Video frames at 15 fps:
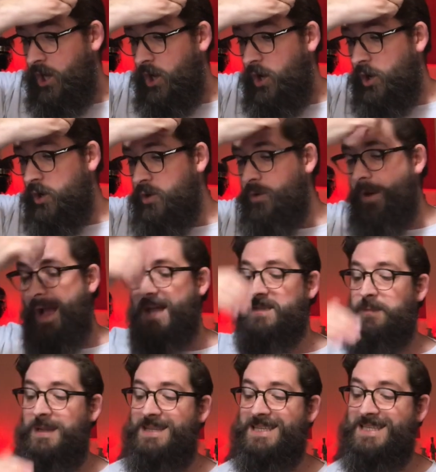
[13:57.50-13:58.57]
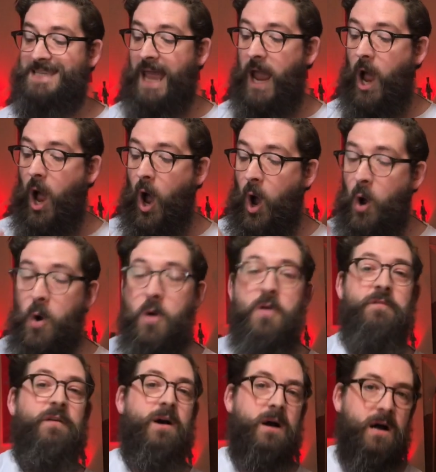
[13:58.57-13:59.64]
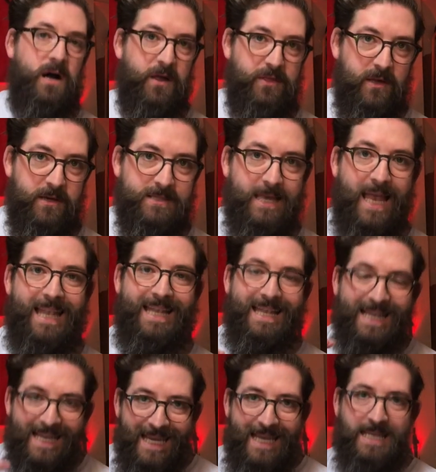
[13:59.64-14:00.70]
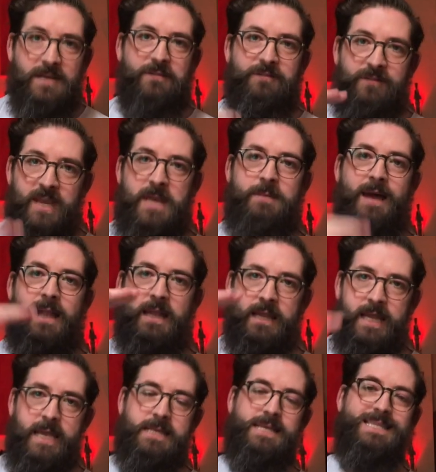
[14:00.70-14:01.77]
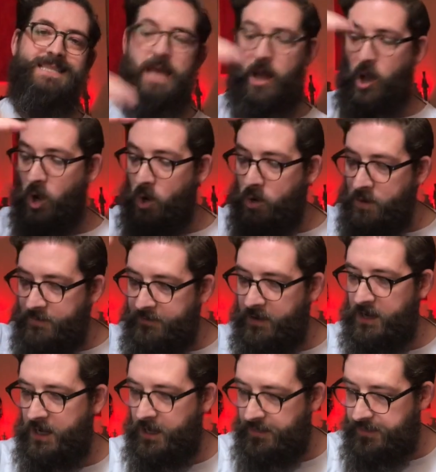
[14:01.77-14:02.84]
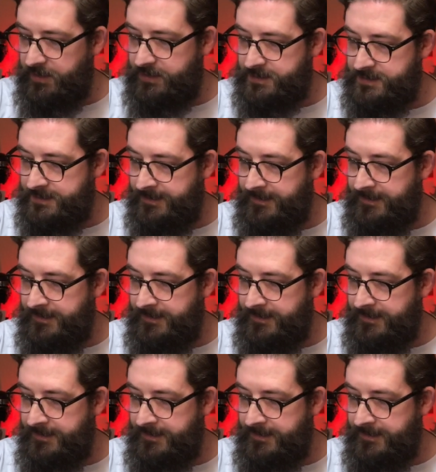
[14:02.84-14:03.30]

who has been set over others, a leader, female leader set over others,